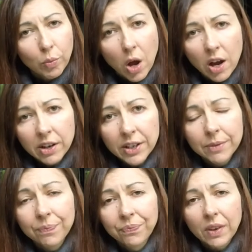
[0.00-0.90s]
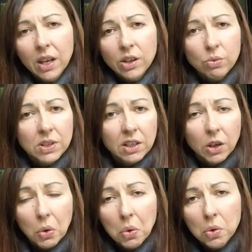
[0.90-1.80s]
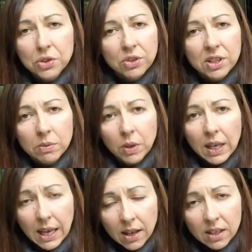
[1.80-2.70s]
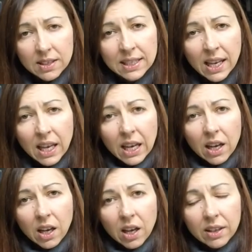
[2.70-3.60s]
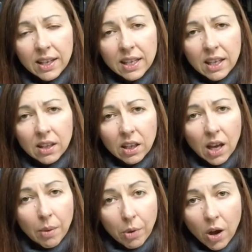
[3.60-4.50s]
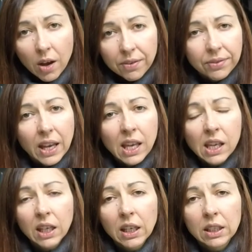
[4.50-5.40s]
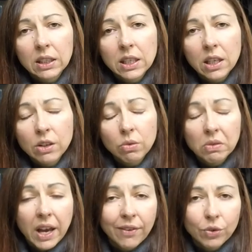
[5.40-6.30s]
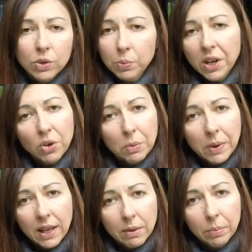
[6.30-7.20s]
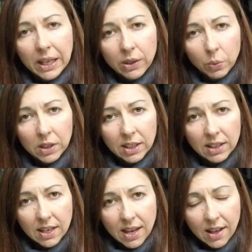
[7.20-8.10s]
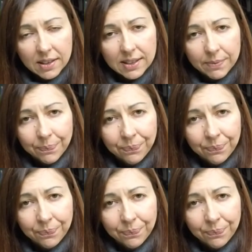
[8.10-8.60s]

of water using a hose or something else, they can come off and you don't have to spray your plant with anything else.